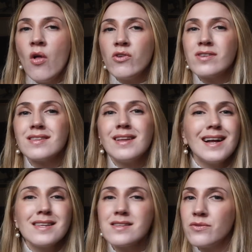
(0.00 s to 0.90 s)
There's
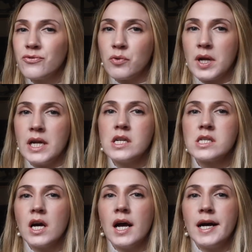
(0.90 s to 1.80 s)
lots of
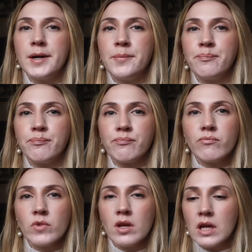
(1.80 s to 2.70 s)
great
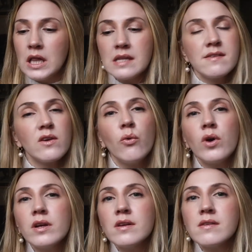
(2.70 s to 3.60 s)
cleansing
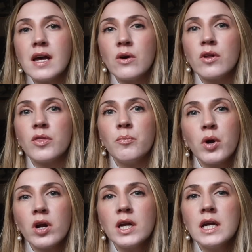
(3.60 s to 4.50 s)
oils out the
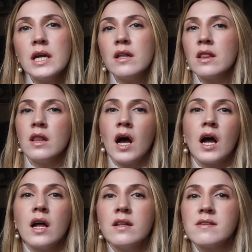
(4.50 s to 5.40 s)
market,
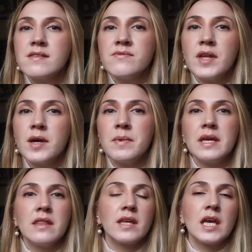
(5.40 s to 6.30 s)
lots of them
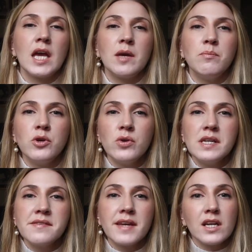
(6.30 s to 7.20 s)
in the K-beauty
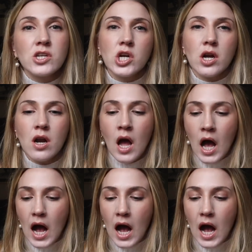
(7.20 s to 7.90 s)
sector.